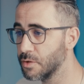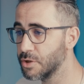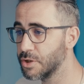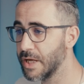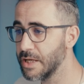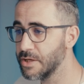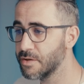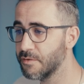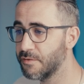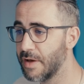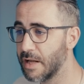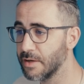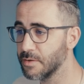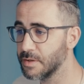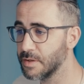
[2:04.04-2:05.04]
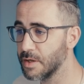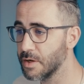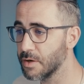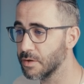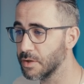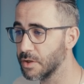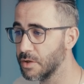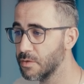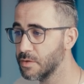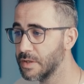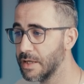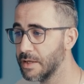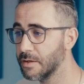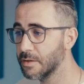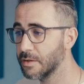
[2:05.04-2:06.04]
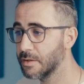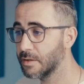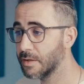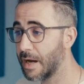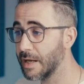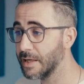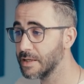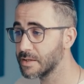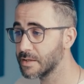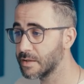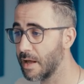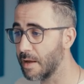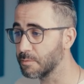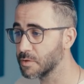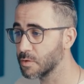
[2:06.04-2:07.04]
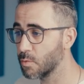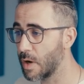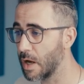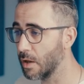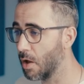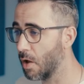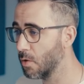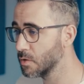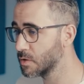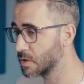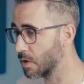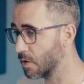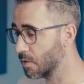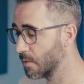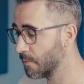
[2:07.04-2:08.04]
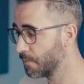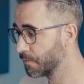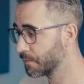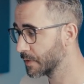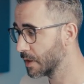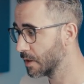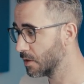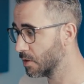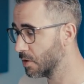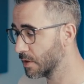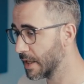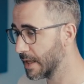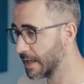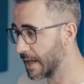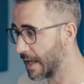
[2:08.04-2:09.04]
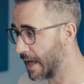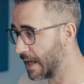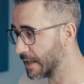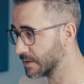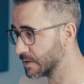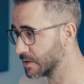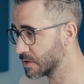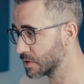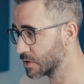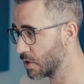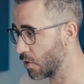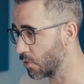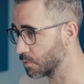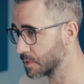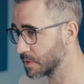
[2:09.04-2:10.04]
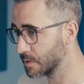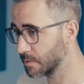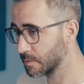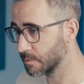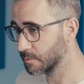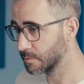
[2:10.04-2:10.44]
change the values here using tiny steps while also looking at the scopes.